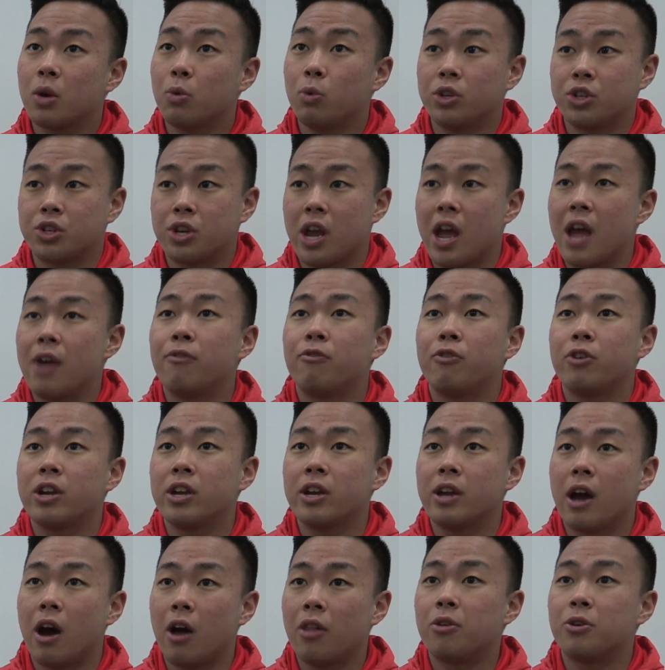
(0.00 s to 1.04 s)
which
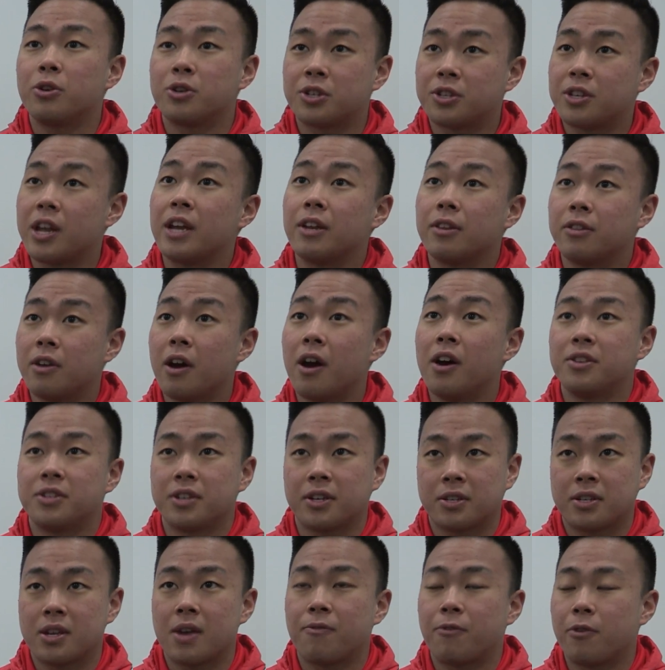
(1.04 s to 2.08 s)
every other state does
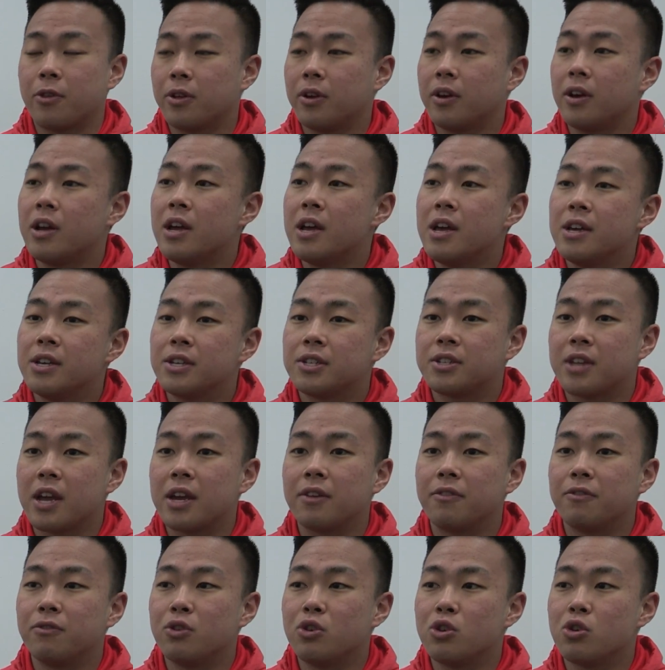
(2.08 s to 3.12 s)
except for the state
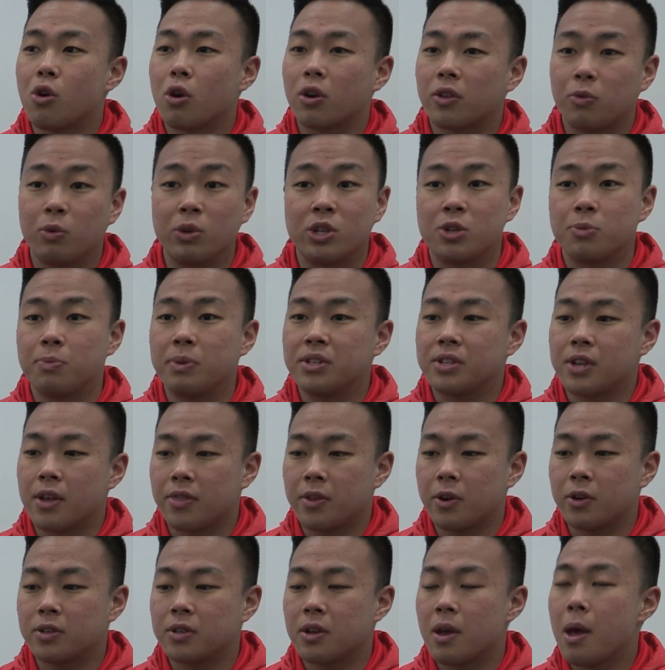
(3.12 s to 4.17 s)
of New York, which means that
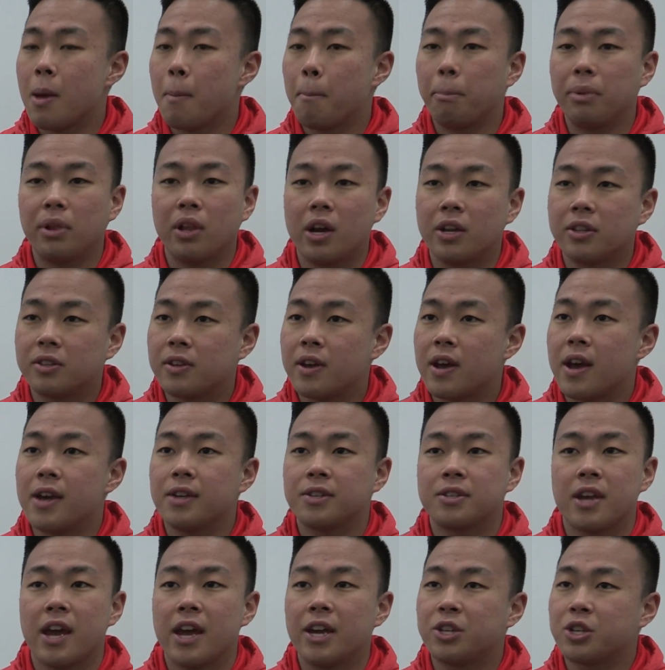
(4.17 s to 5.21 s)
there's blood
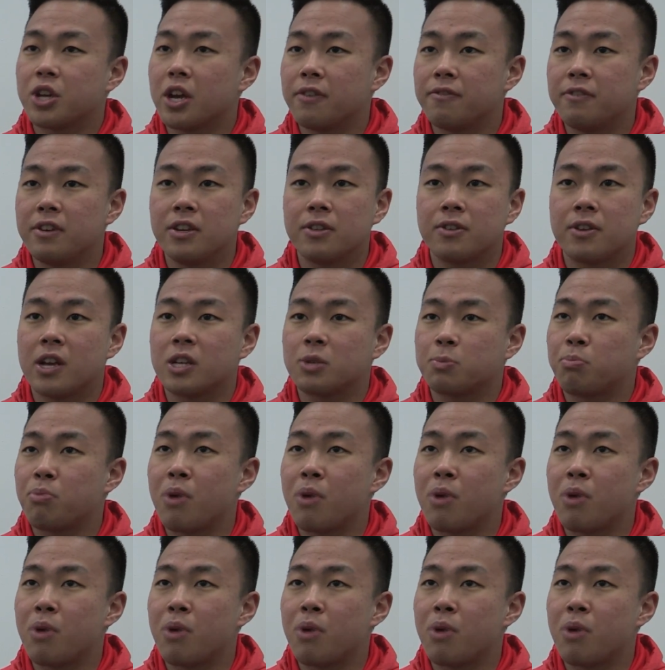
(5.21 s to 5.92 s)
tests, HIV tests,